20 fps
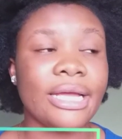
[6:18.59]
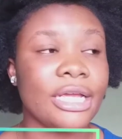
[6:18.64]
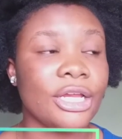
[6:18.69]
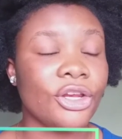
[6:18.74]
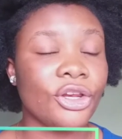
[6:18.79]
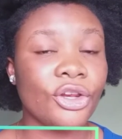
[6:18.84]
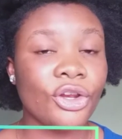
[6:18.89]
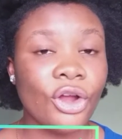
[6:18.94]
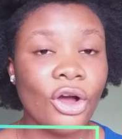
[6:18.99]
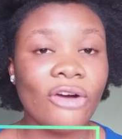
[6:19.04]

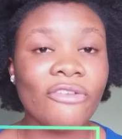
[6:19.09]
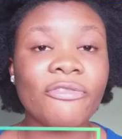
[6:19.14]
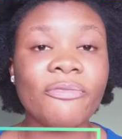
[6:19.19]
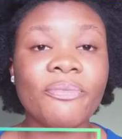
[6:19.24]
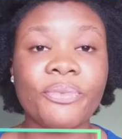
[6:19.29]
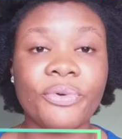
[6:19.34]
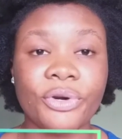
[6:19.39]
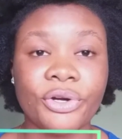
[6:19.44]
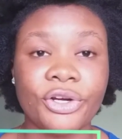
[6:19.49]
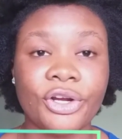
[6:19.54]
enough
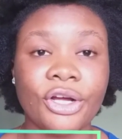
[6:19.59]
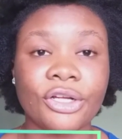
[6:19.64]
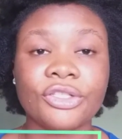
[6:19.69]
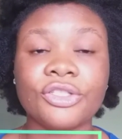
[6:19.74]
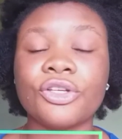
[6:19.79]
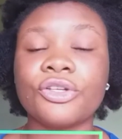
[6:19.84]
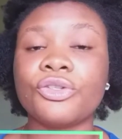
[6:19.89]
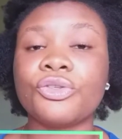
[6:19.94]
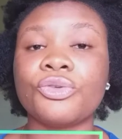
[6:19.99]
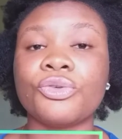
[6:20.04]

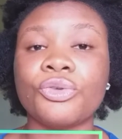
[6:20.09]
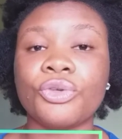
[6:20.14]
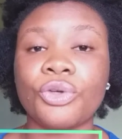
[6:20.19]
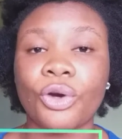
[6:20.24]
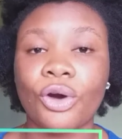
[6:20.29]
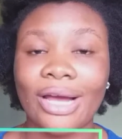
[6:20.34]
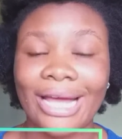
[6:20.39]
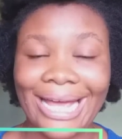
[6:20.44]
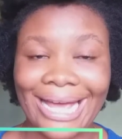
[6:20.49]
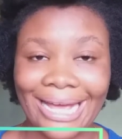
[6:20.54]
product to
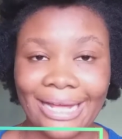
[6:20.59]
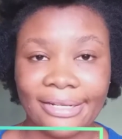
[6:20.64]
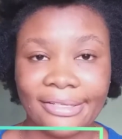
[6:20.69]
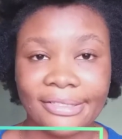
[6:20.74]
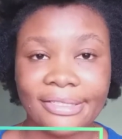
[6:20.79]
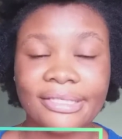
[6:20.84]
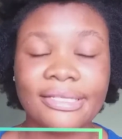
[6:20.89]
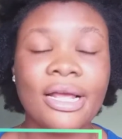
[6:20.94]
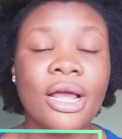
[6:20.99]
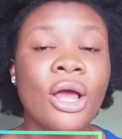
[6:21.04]
your
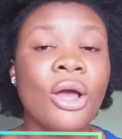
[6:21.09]
ends.